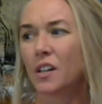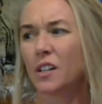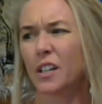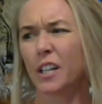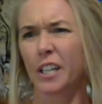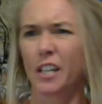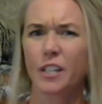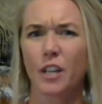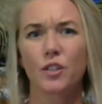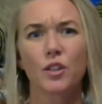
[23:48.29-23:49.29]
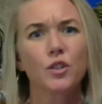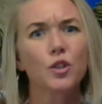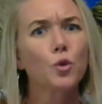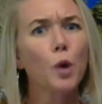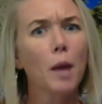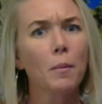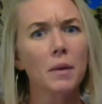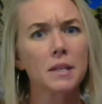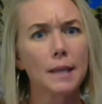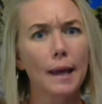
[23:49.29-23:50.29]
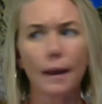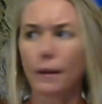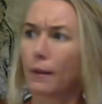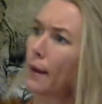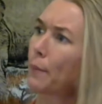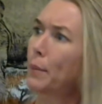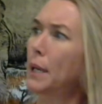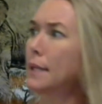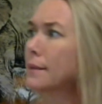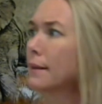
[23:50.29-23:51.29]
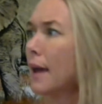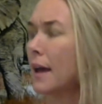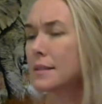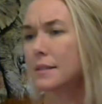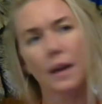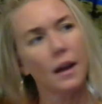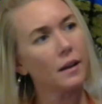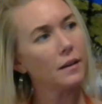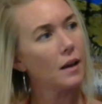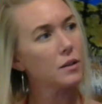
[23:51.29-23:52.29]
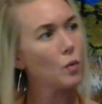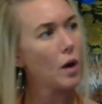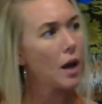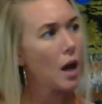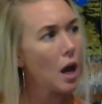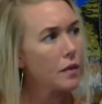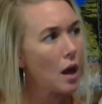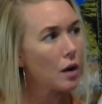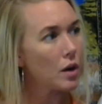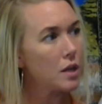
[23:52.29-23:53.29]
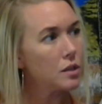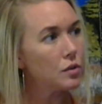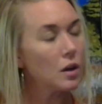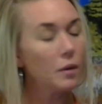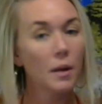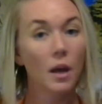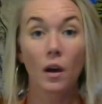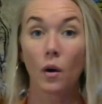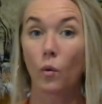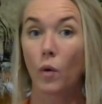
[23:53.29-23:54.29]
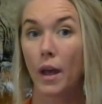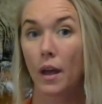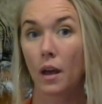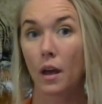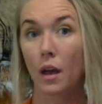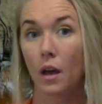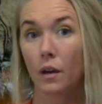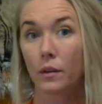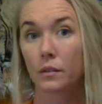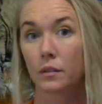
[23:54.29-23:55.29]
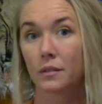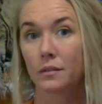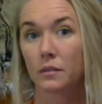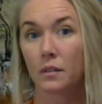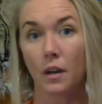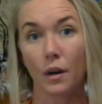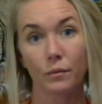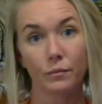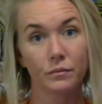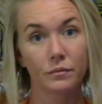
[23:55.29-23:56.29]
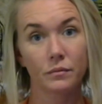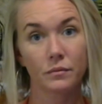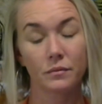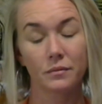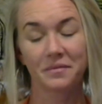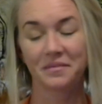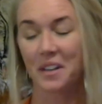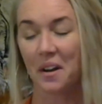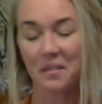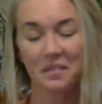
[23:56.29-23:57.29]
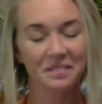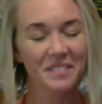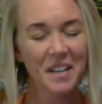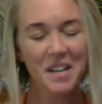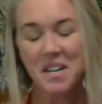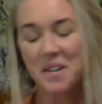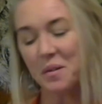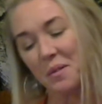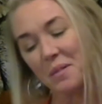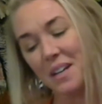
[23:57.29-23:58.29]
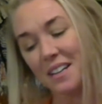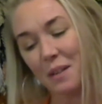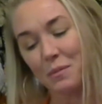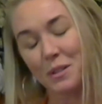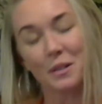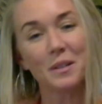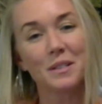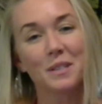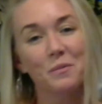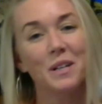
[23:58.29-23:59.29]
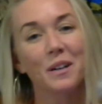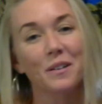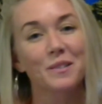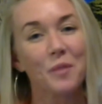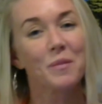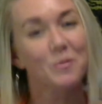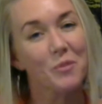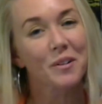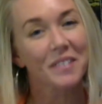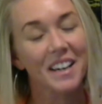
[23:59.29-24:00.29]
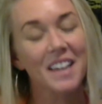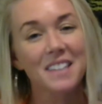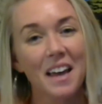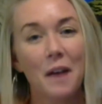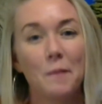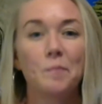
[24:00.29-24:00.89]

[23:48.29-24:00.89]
I guess that's just a dream. Must have ate like a pizza last night, and that's why I had that crazy dream. Well, no. No. What we're waking up to is that we are so much more, like I said.